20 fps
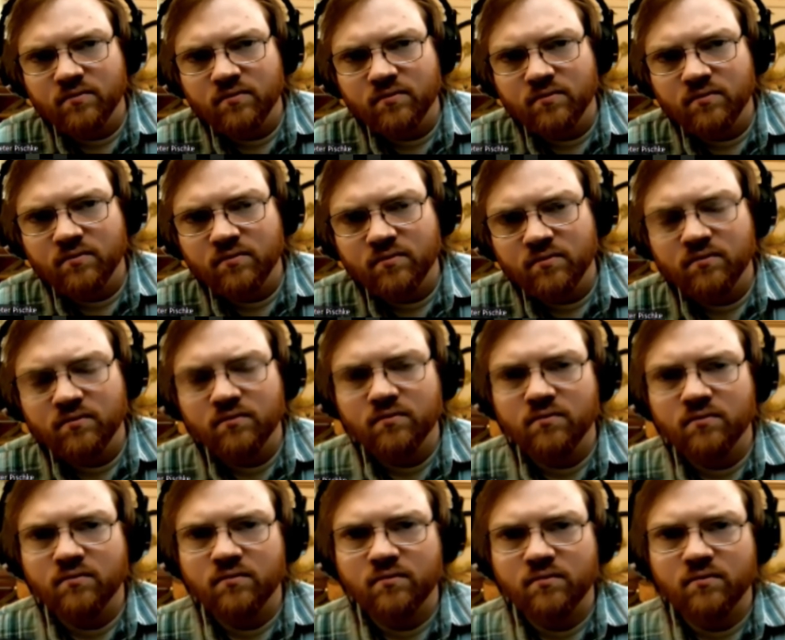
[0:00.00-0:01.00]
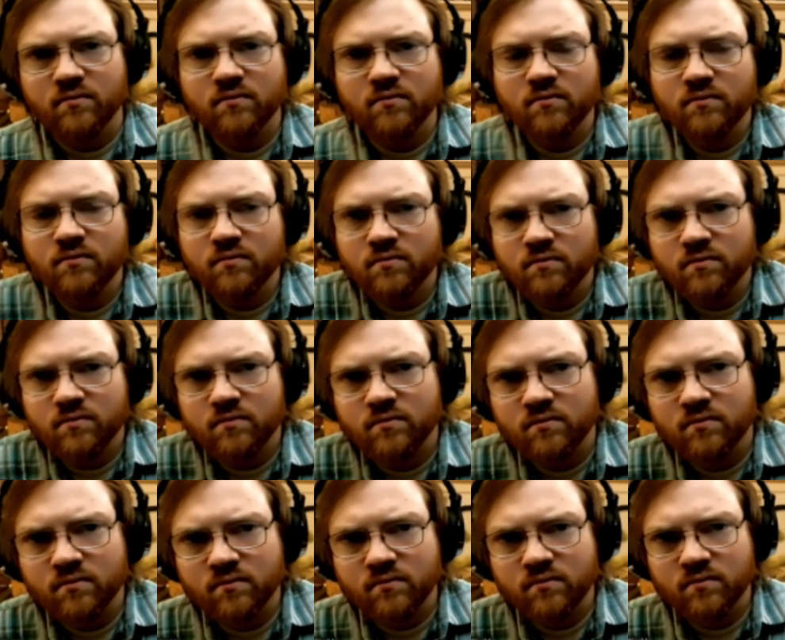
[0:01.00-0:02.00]

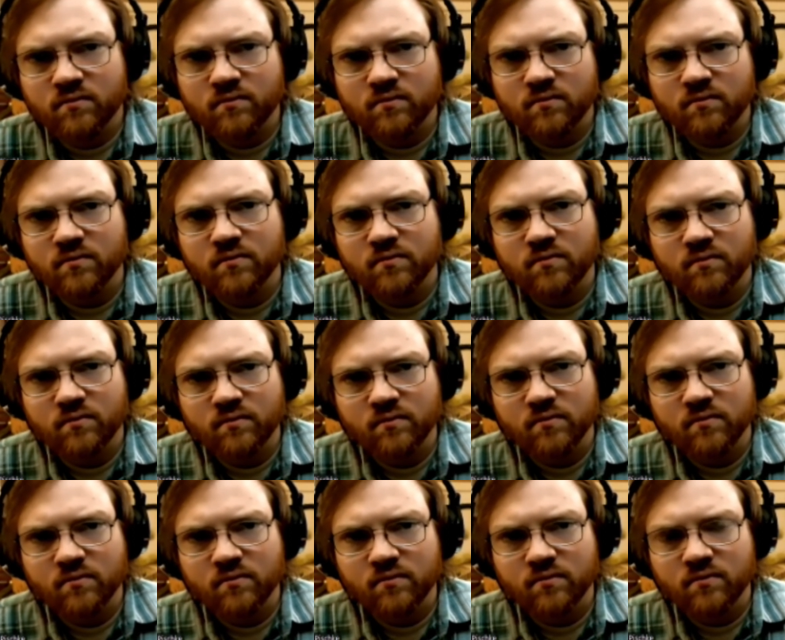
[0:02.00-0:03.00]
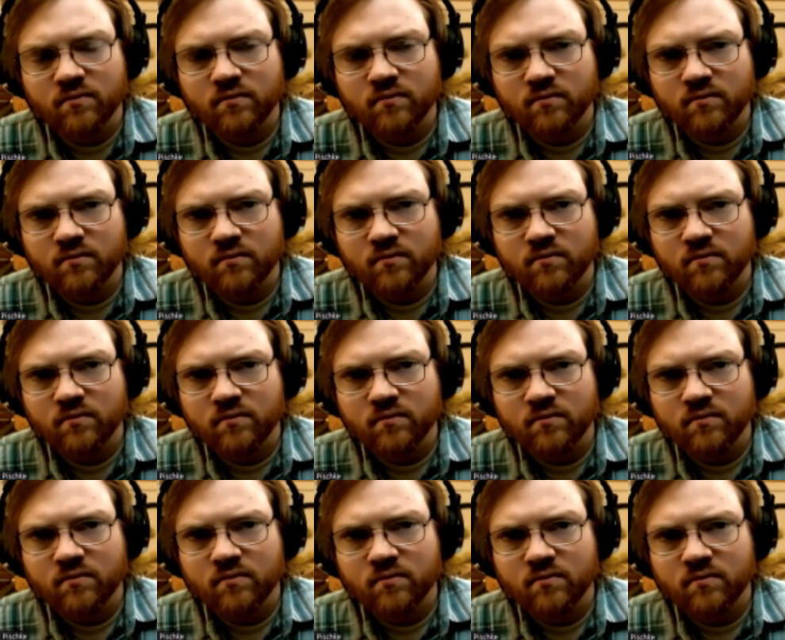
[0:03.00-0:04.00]

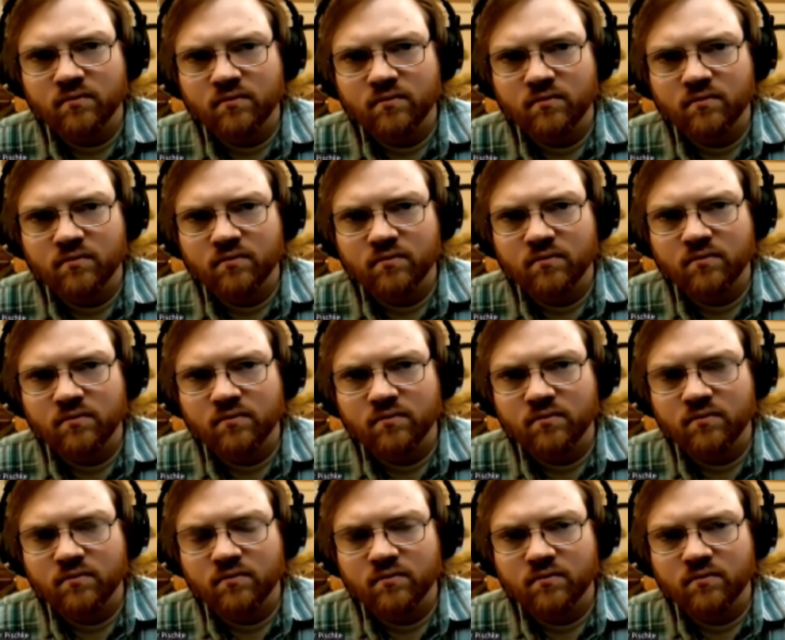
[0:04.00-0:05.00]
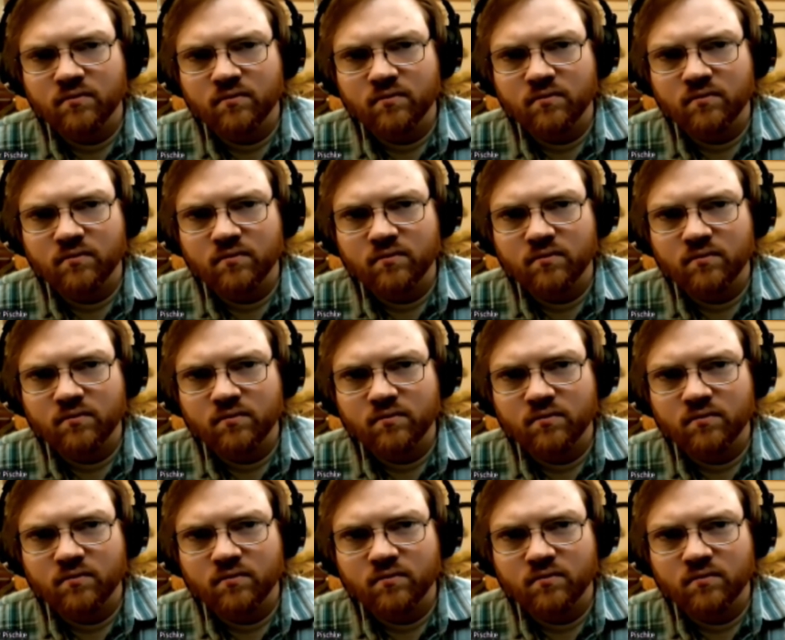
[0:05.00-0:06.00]

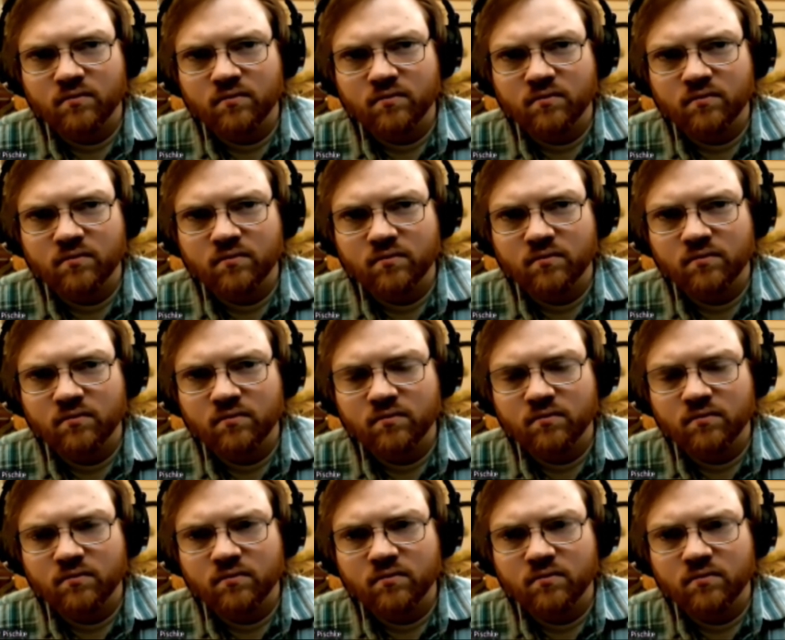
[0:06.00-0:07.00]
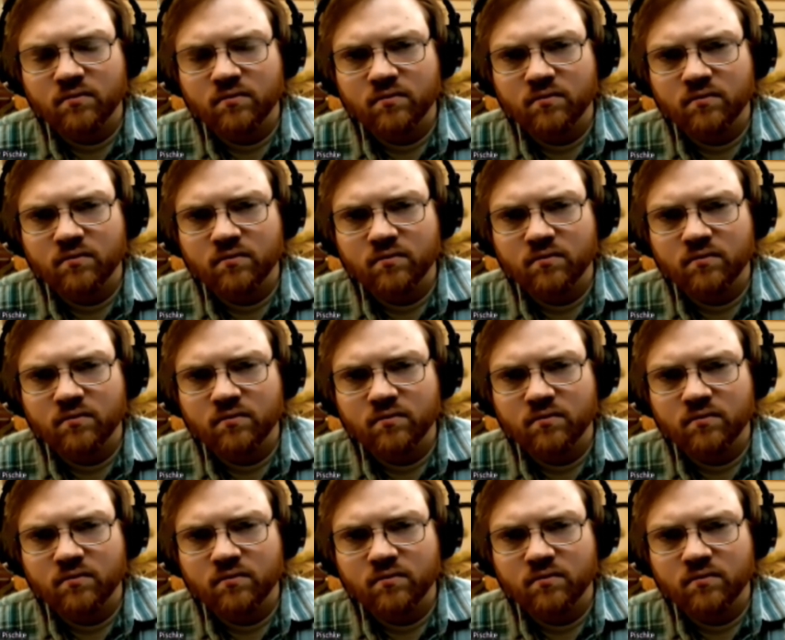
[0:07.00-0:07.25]
[no speech]